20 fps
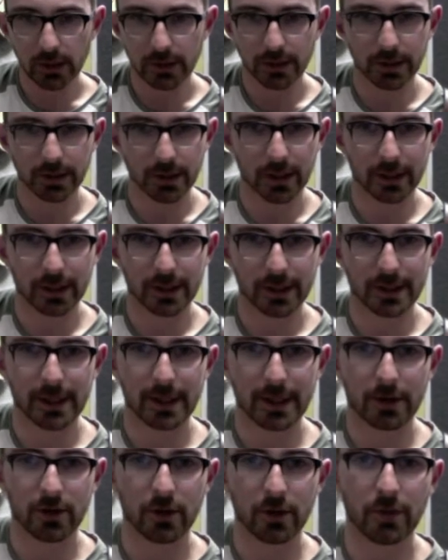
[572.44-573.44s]
So just like a
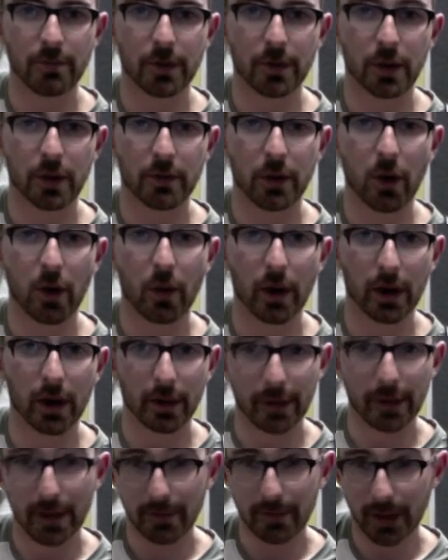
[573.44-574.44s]
C chord, but I'm not
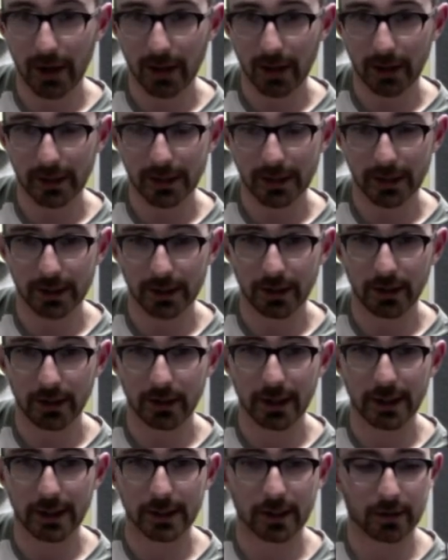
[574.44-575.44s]
worrying about barring. It's actually a
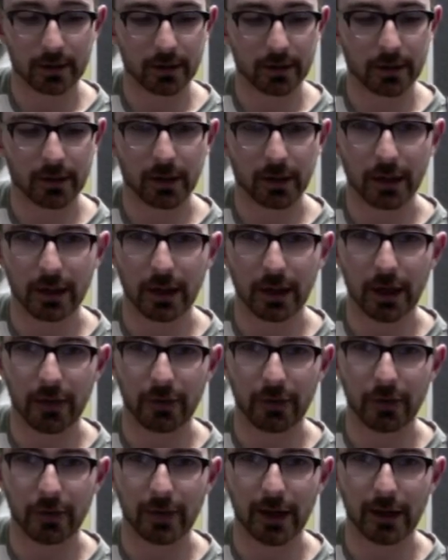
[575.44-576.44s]
little easier. Like the
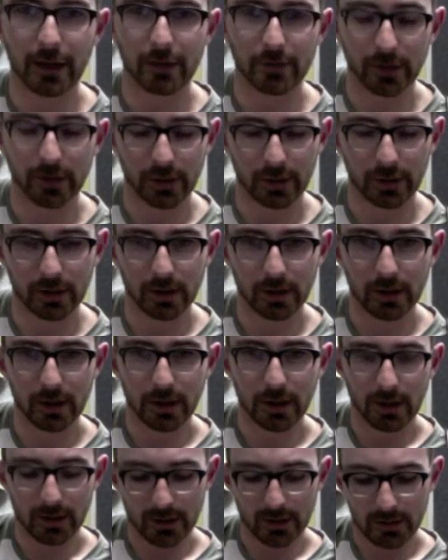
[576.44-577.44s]
F you may have learnt,
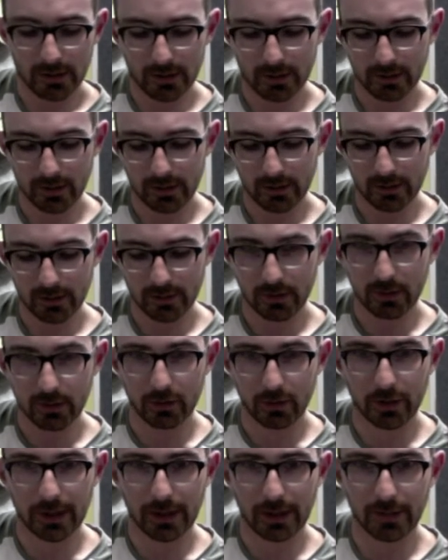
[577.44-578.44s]

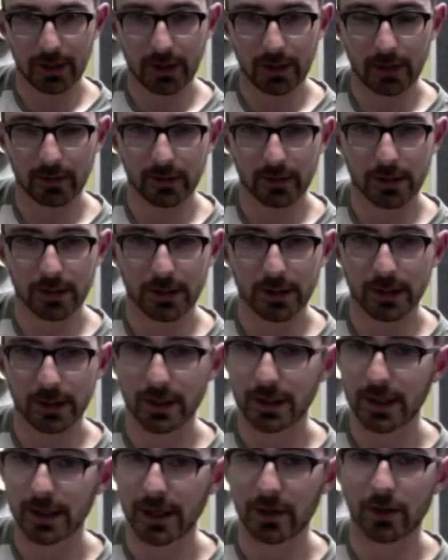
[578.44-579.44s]
all the way up here. So it's
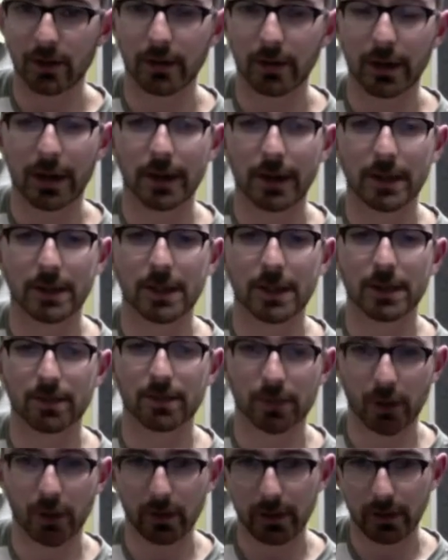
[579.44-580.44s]
just a C chord, and this
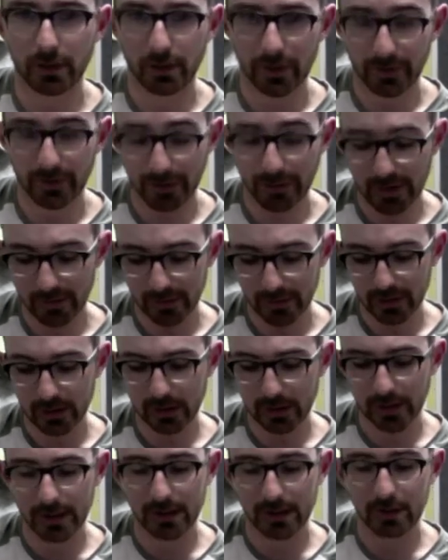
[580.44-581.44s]
is probably one of my favourite
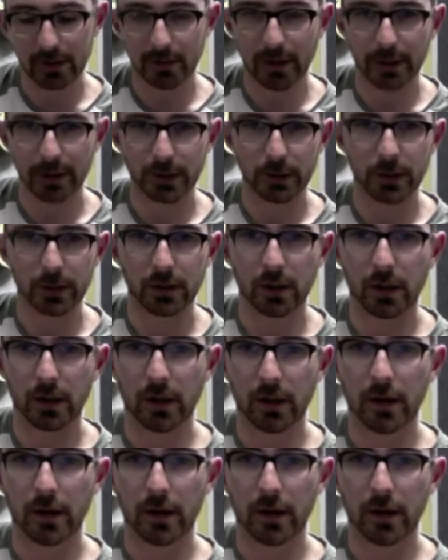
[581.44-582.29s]
things about this arrangement.